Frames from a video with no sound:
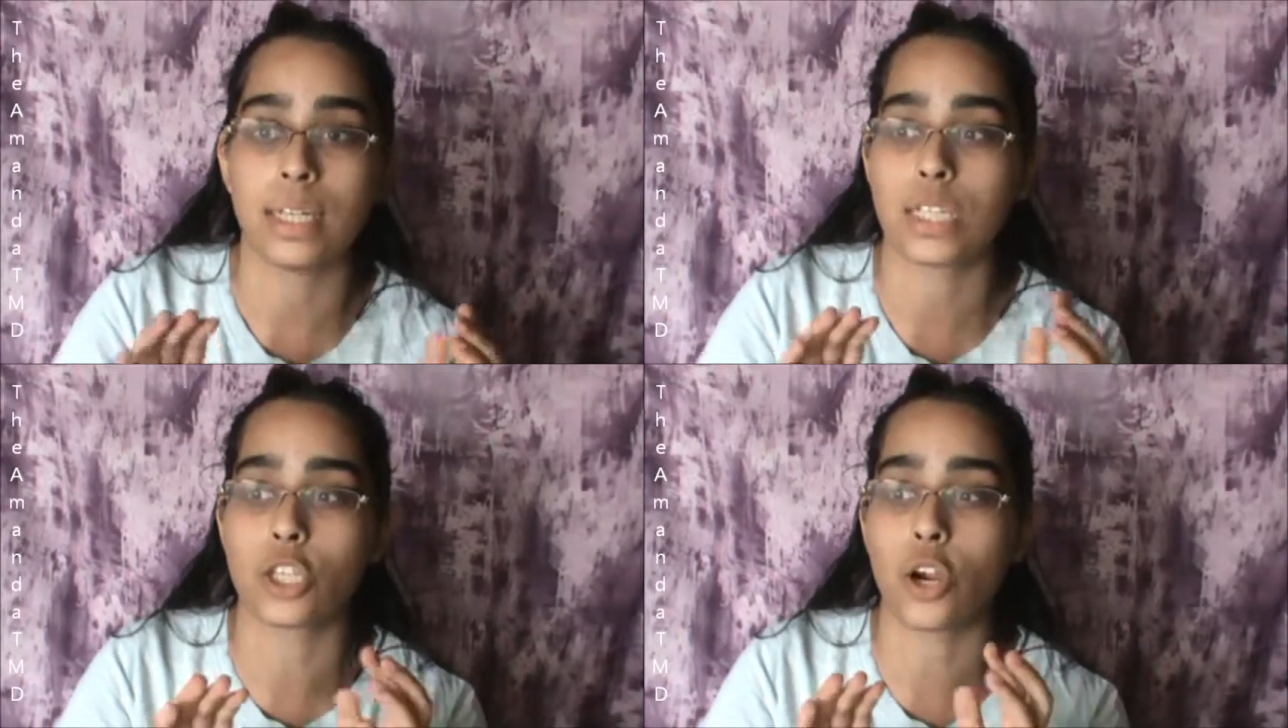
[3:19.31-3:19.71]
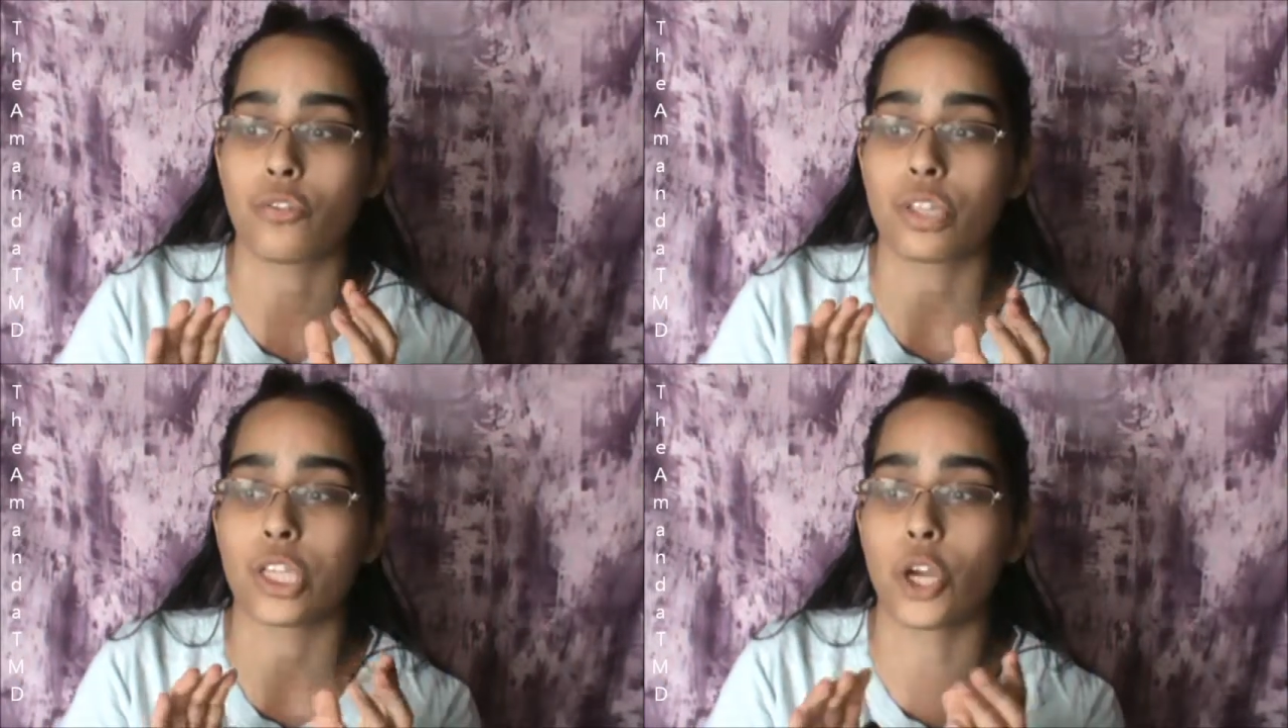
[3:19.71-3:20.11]
It's not
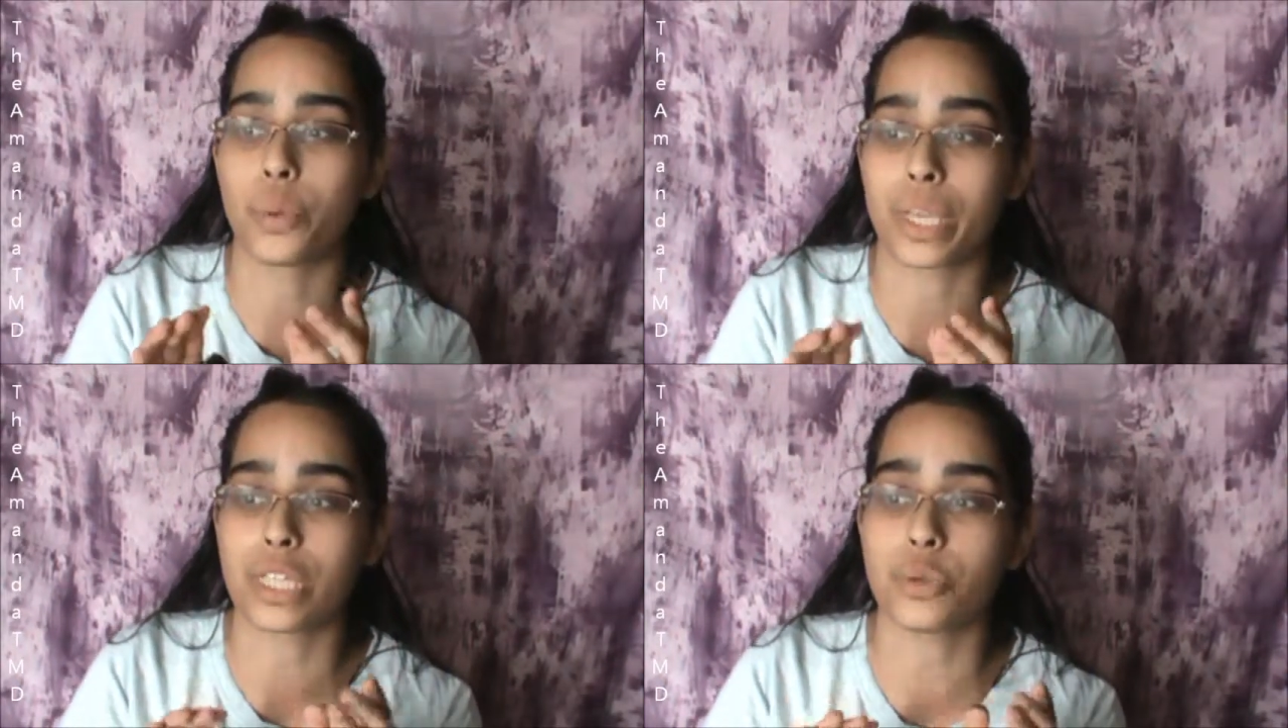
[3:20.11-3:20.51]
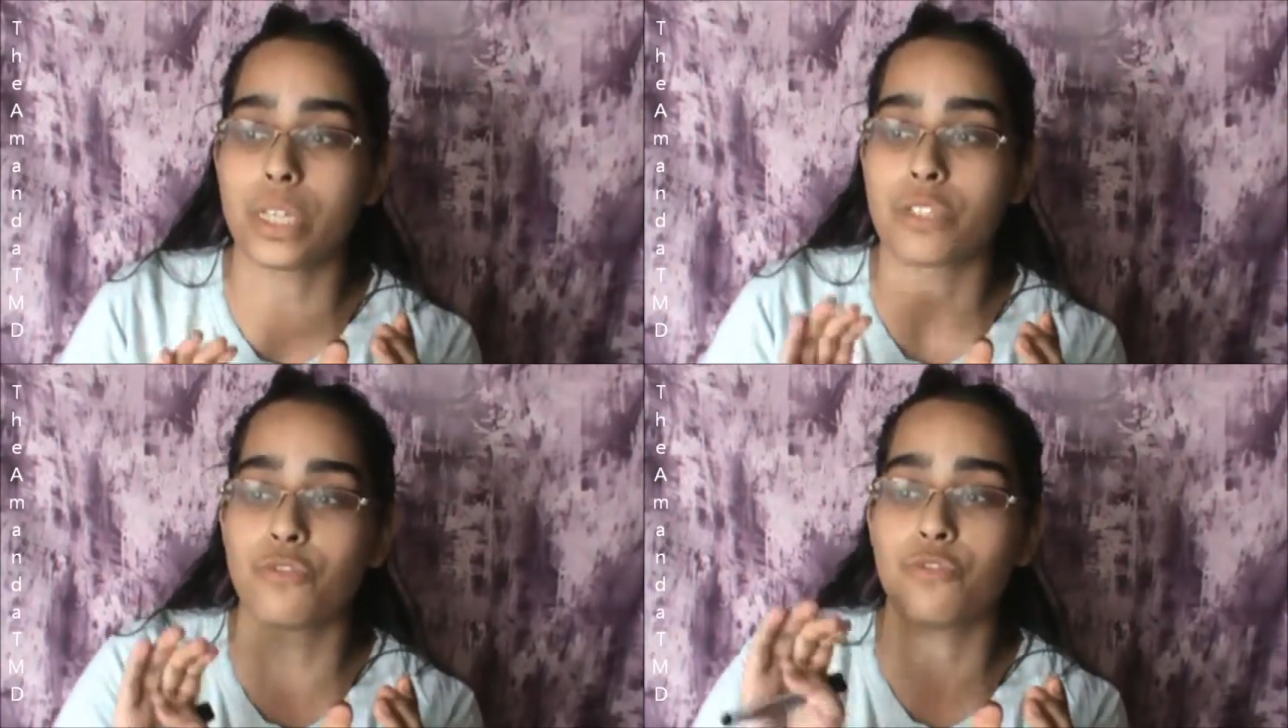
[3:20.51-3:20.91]
really going into it,
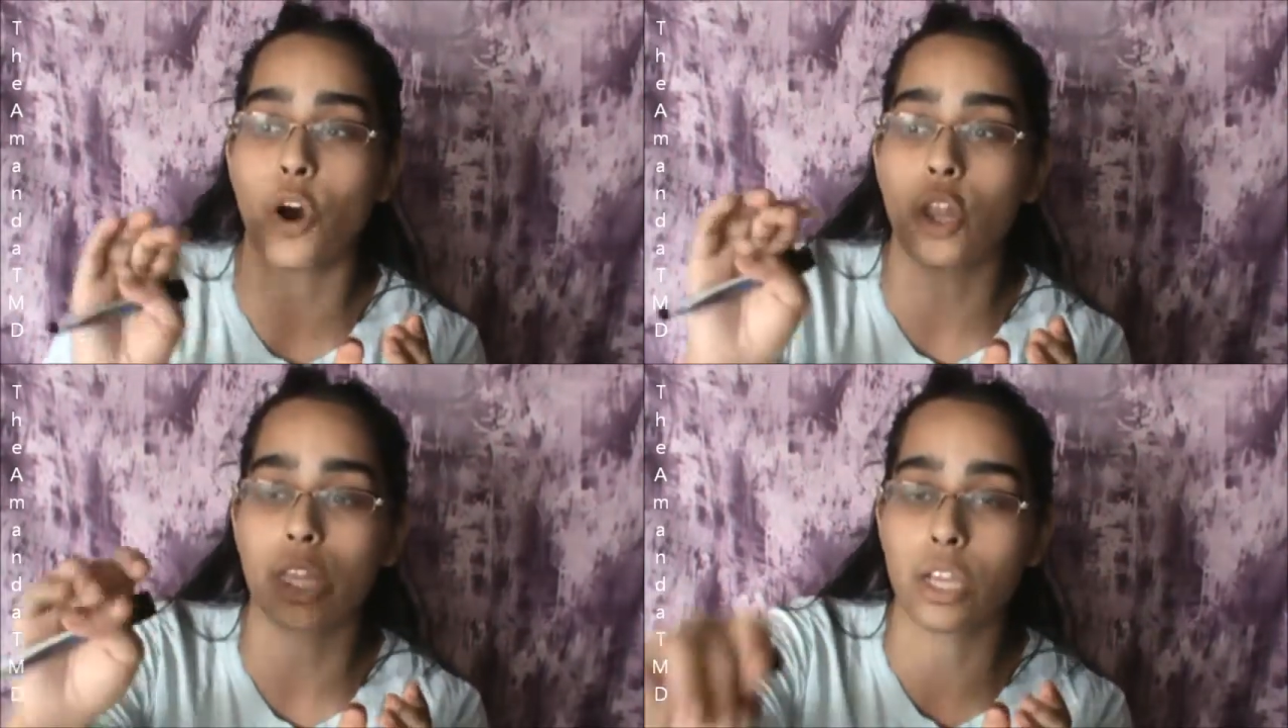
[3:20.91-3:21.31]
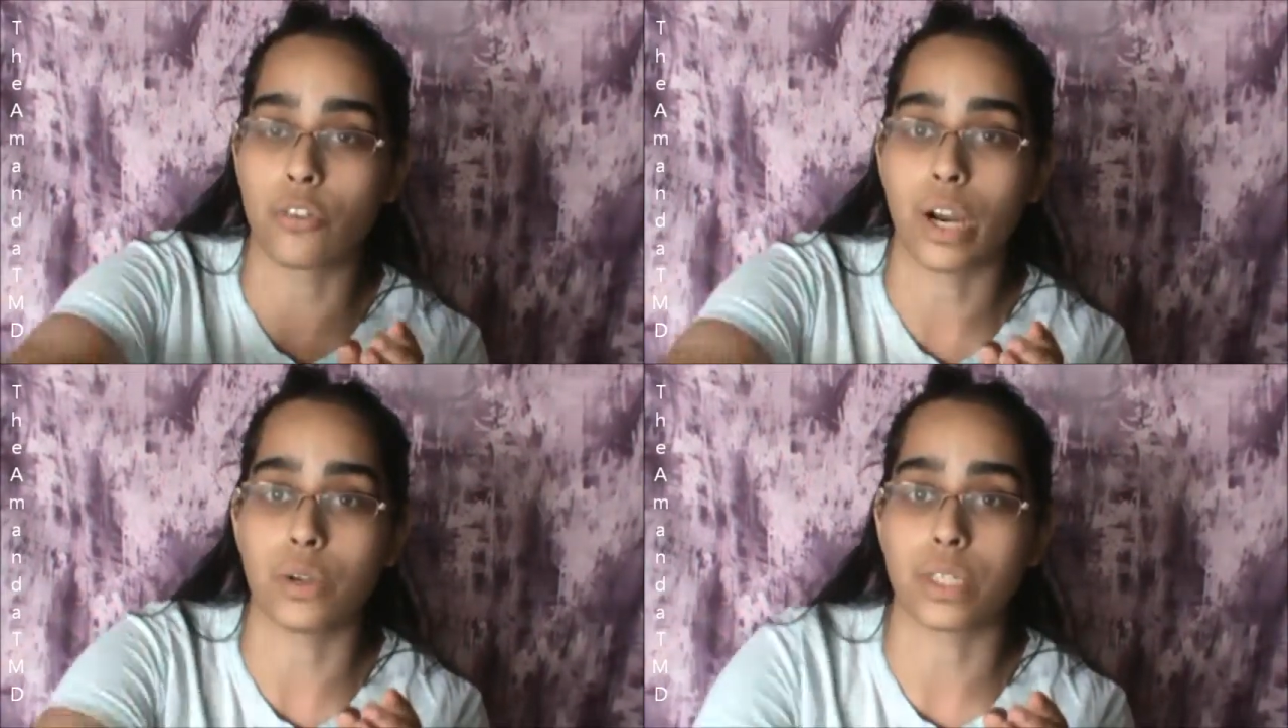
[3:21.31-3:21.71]
it's falling
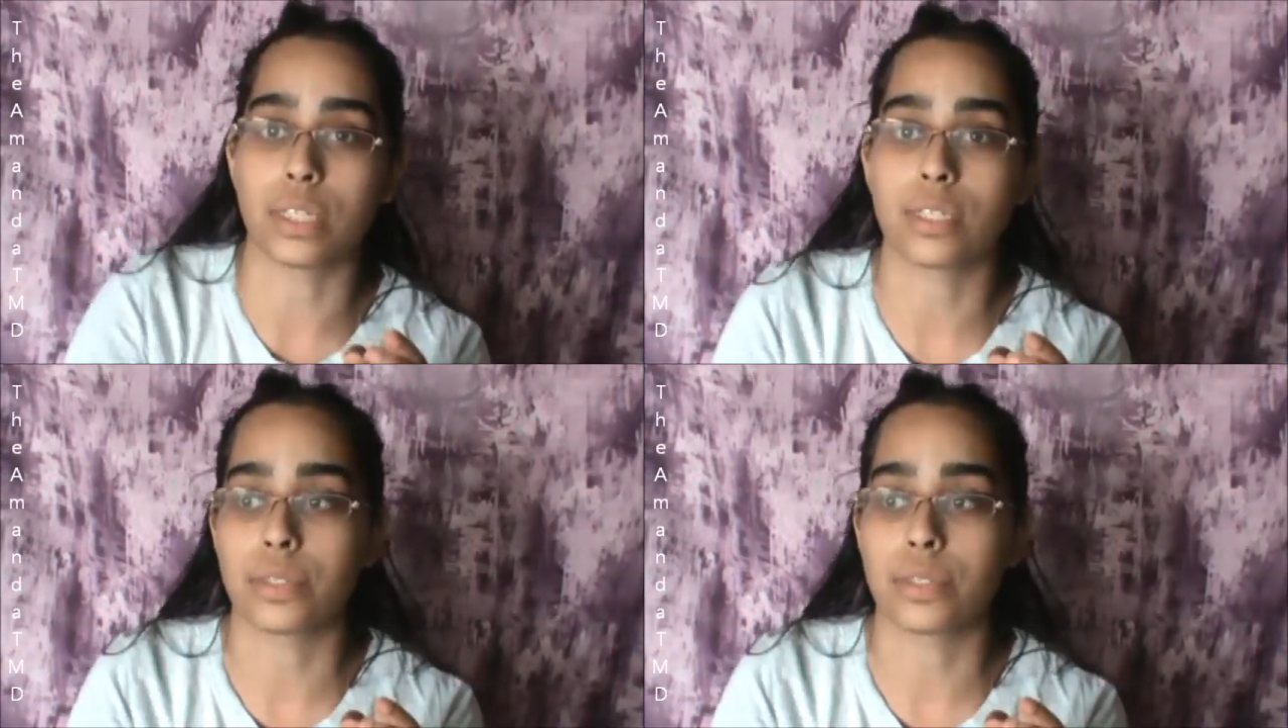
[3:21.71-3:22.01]
around it.